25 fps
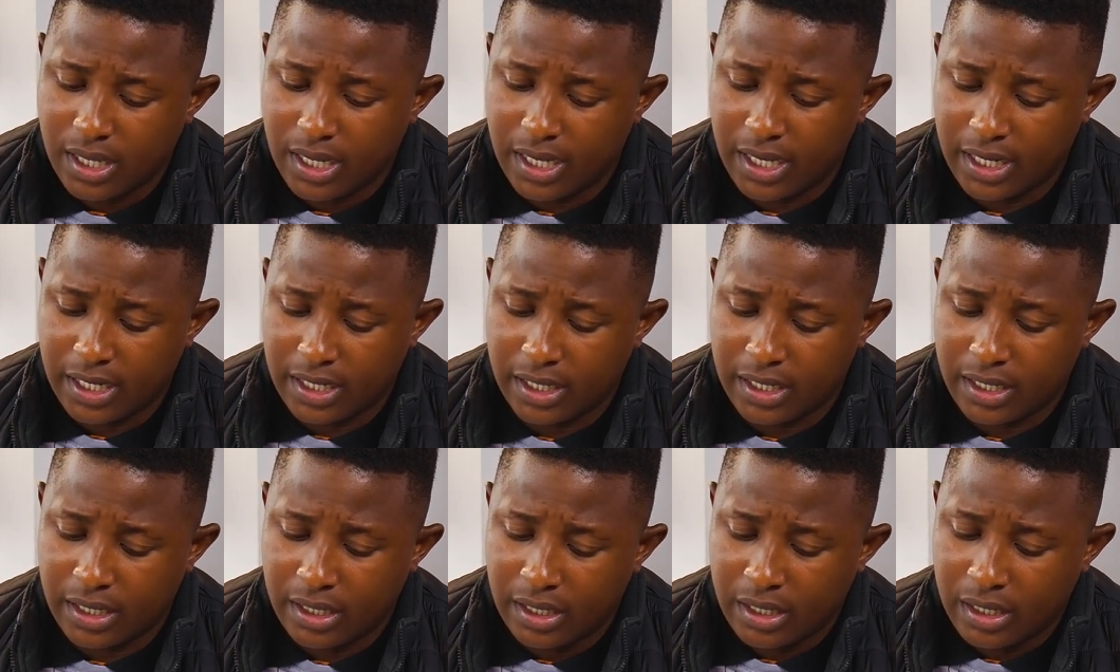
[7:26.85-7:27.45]

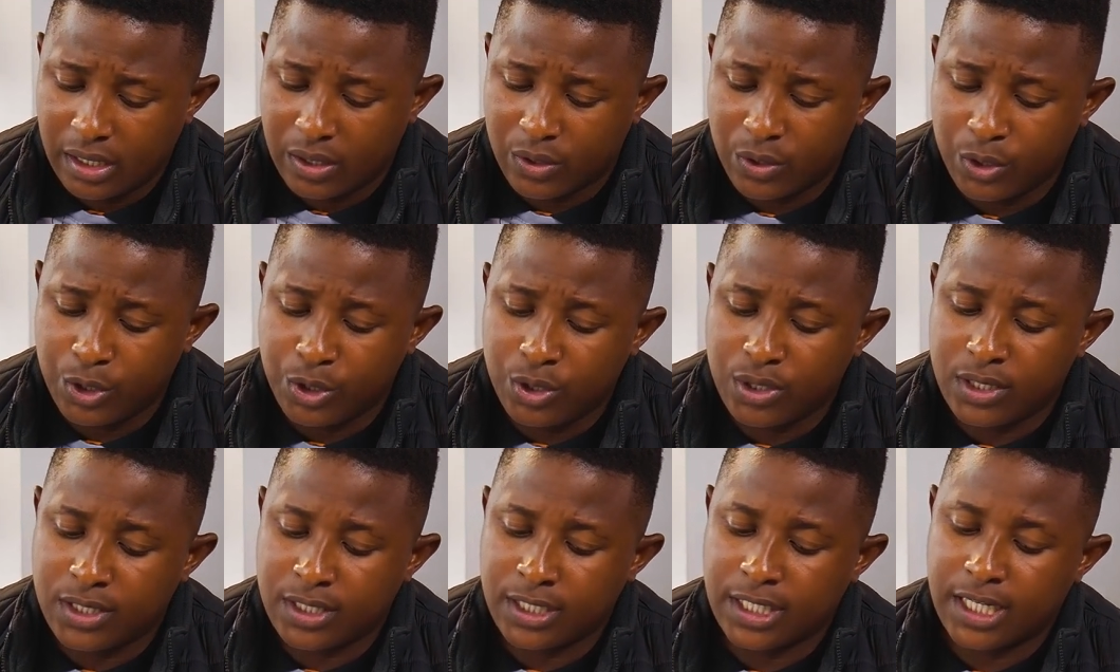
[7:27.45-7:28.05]
And could
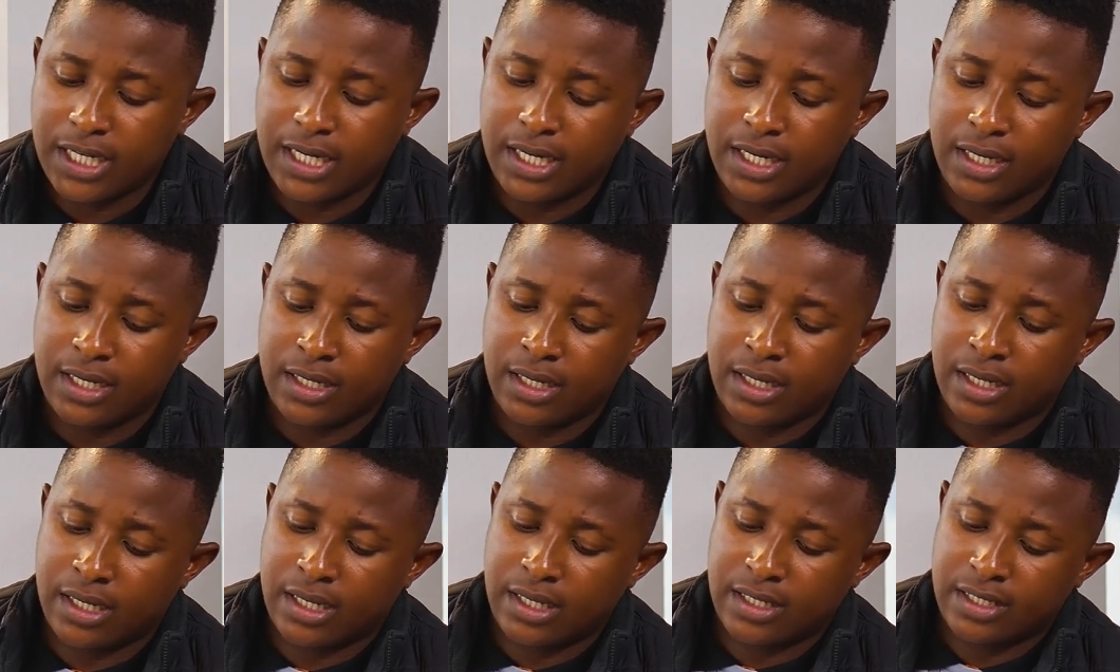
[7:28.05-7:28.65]
you
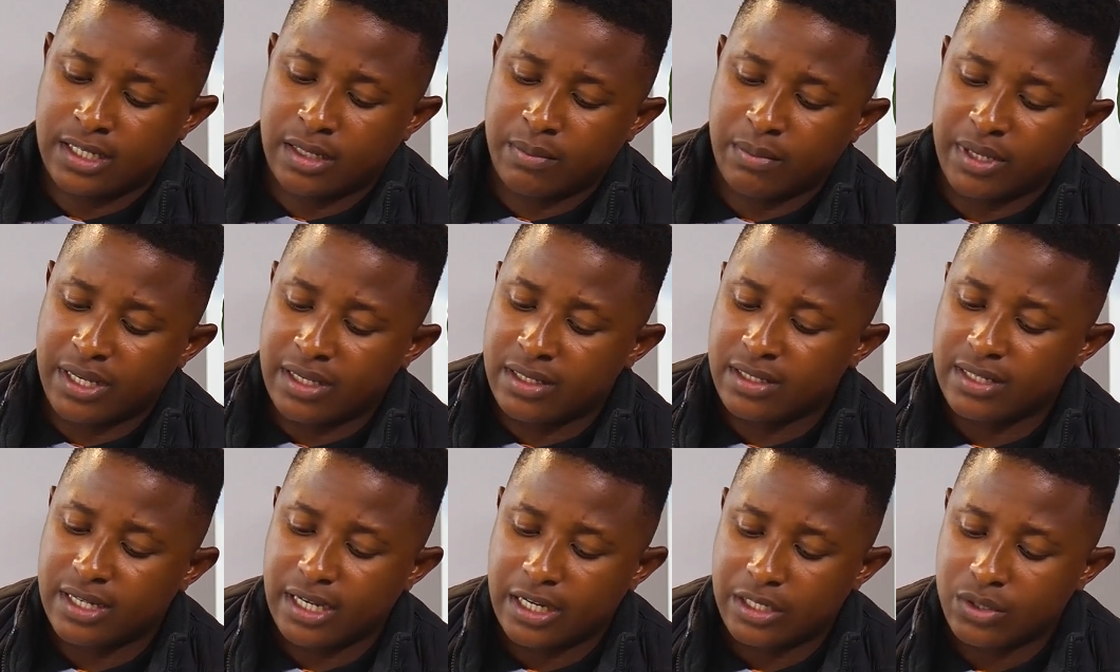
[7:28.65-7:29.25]
share some
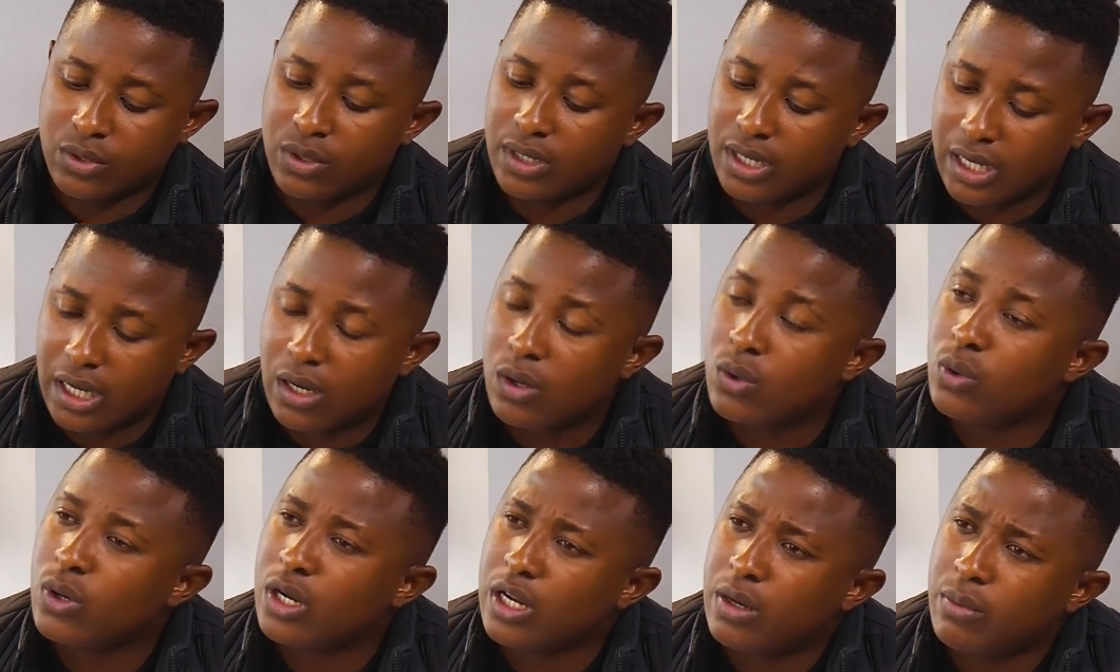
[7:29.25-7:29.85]
insights on
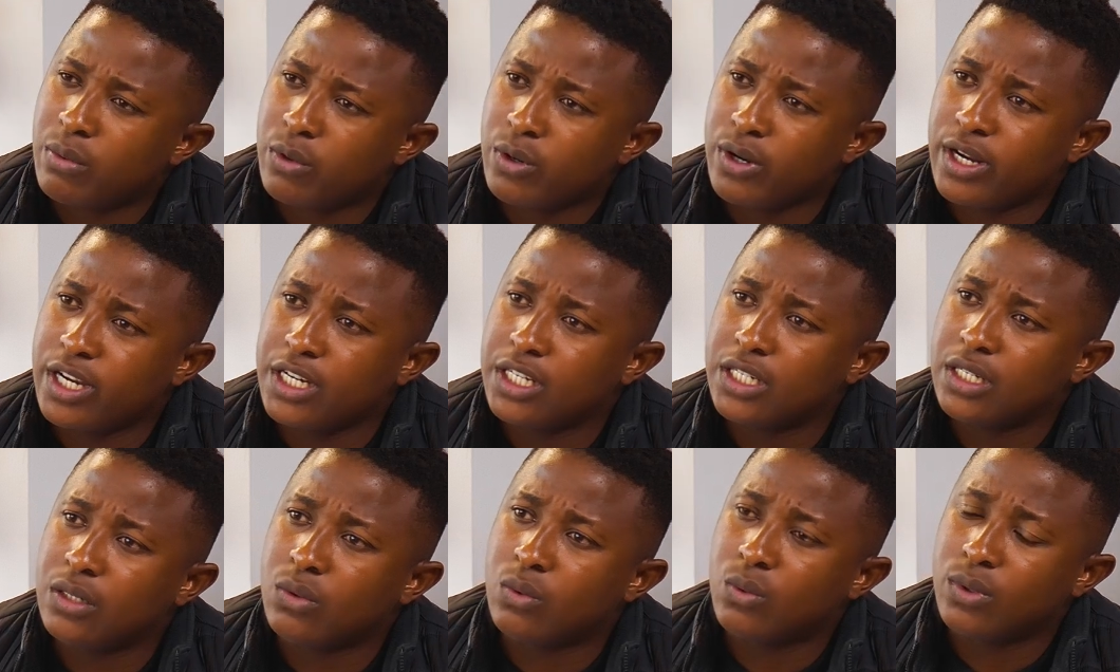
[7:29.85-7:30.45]
how
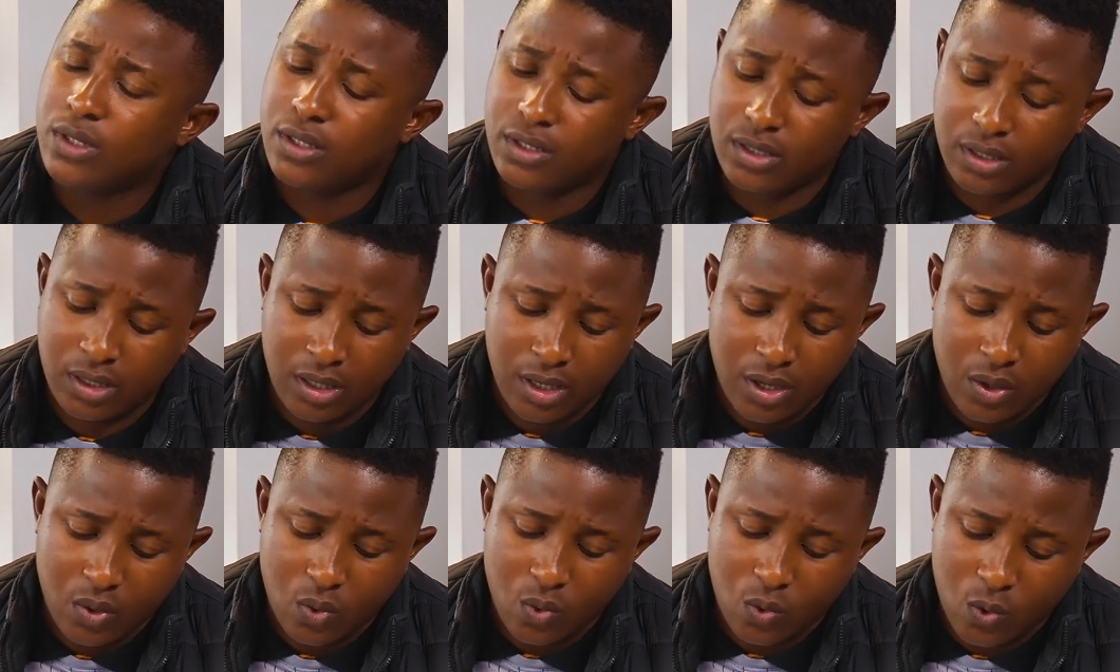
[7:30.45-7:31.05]
collaboration with
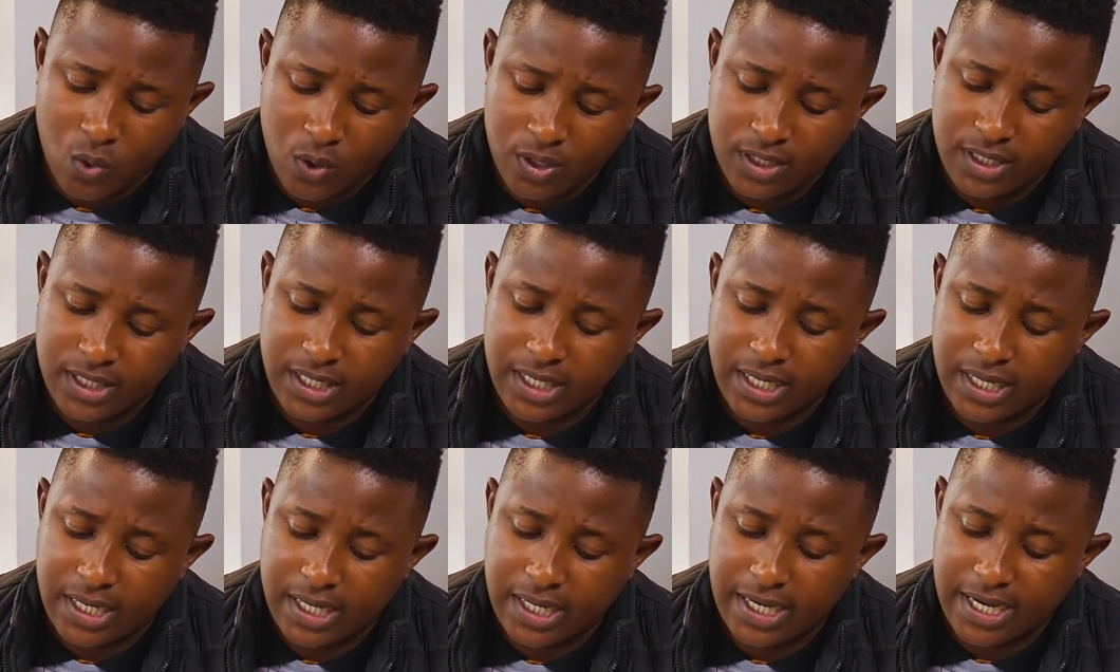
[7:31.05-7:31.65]

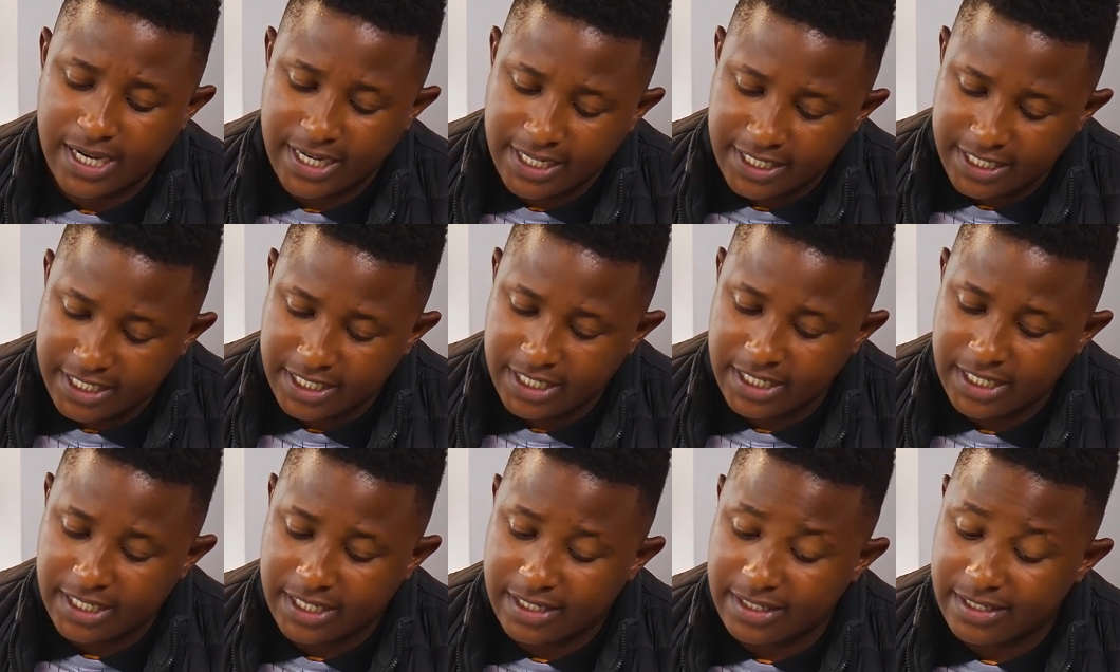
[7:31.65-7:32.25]
Water,
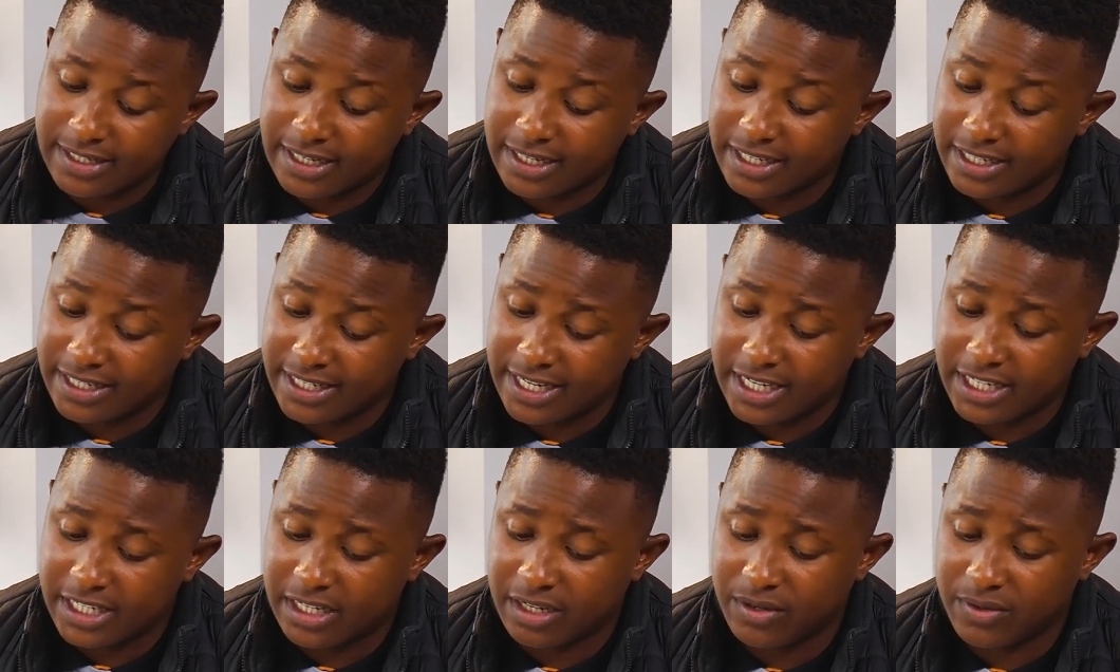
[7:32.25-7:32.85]
Hygiene and
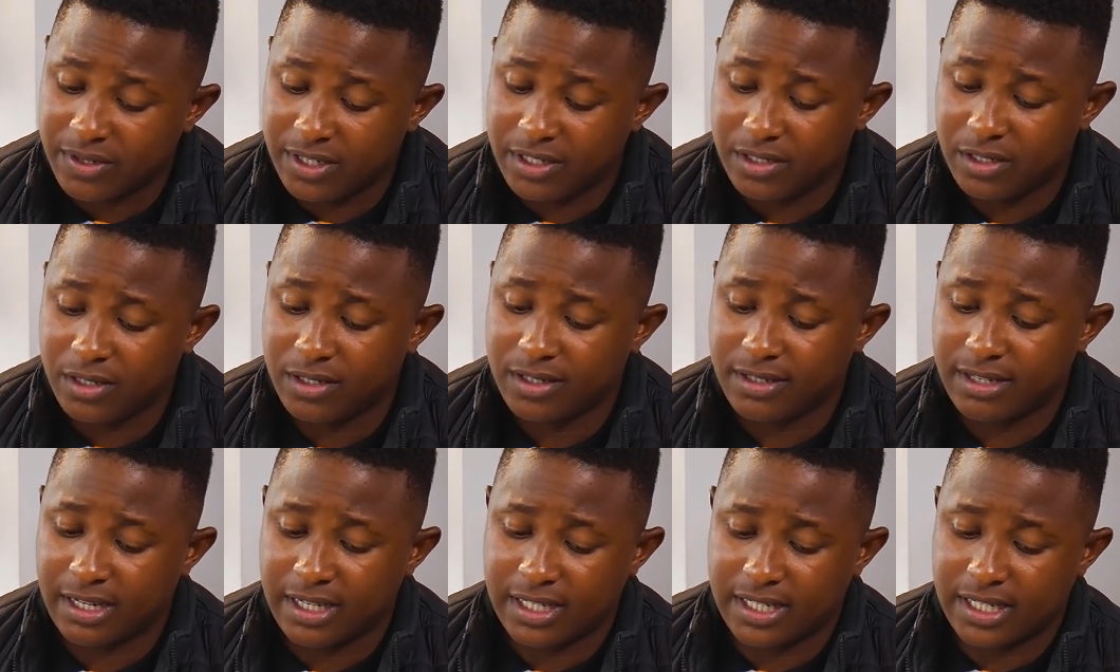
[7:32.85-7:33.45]
Sanitation
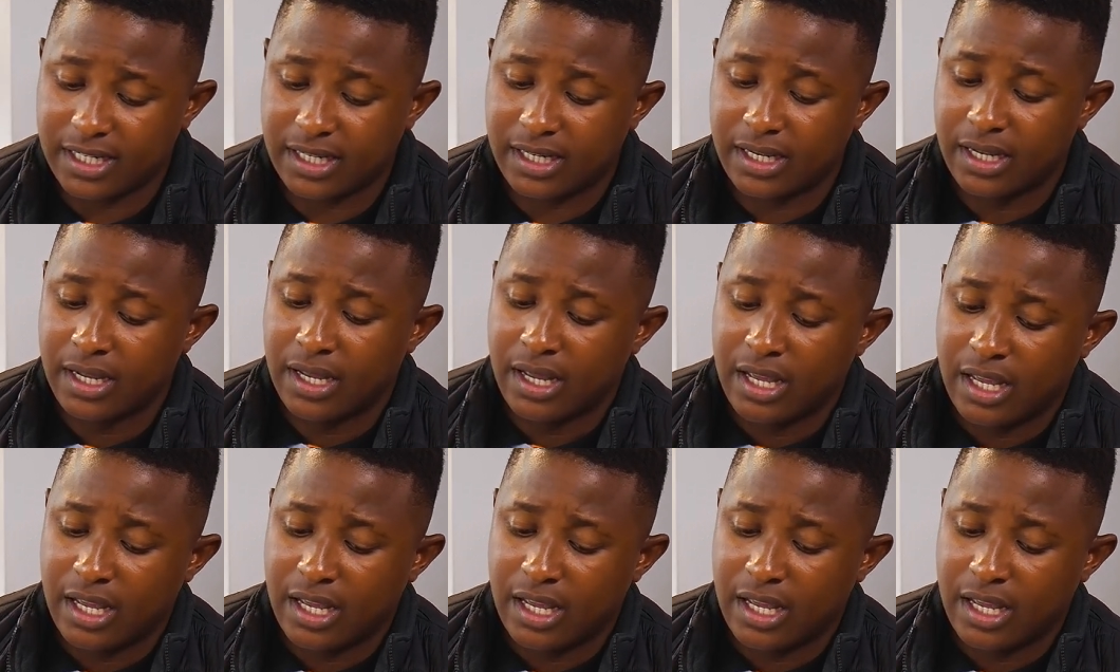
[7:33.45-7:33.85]
Research Center